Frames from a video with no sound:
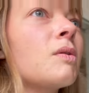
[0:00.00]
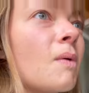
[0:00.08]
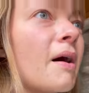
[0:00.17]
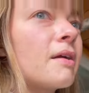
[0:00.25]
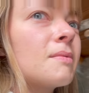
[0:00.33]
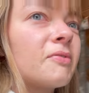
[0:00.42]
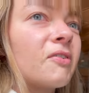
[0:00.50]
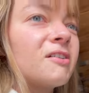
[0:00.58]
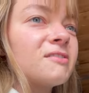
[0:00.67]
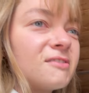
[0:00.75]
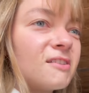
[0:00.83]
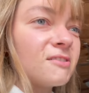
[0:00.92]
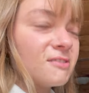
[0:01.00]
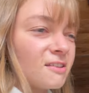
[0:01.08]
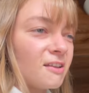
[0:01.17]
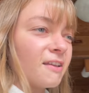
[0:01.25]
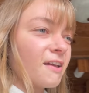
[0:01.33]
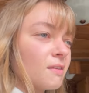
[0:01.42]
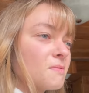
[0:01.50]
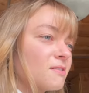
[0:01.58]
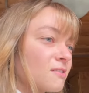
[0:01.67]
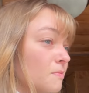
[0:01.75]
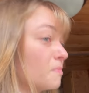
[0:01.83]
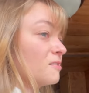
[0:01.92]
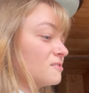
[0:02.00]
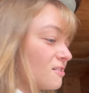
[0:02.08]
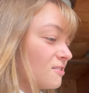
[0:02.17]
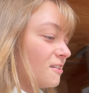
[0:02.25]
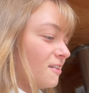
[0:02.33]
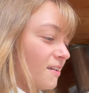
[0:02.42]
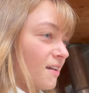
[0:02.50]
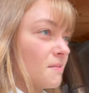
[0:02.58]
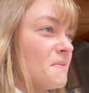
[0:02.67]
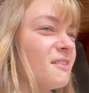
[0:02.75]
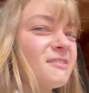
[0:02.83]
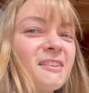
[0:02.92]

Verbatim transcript: water before it starts the heating element or it burns out the heating element.